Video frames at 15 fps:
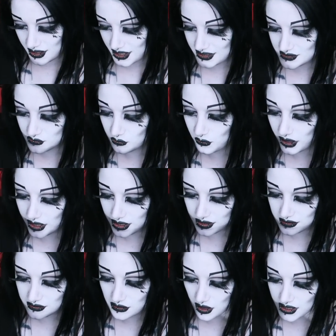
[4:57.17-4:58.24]
It's
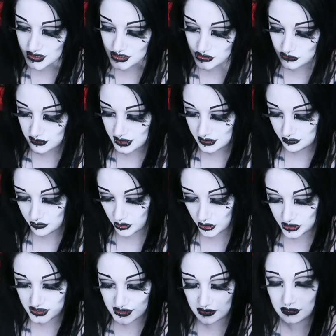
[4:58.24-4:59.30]
way nicer in
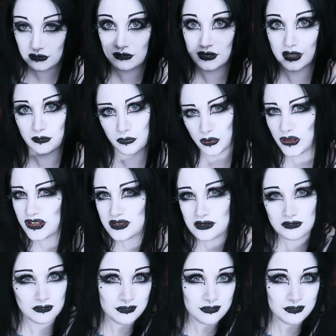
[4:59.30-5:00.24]
person, in fabric,